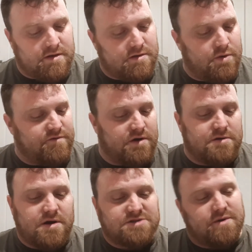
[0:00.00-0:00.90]
We've got a
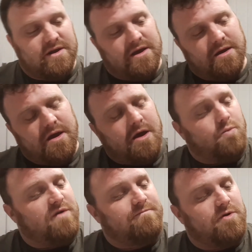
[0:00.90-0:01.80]
nice one here.
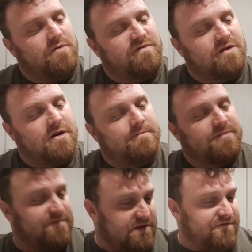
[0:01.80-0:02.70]
We've moved,
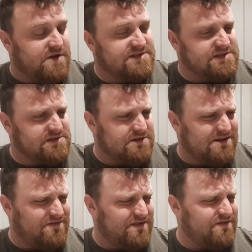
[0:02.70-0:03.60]
for the first time,
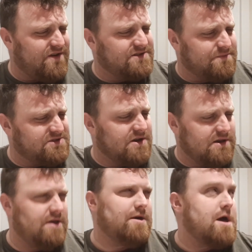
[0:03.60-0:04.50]
but
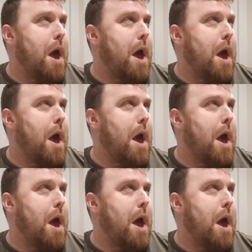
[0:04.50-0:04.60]
certainly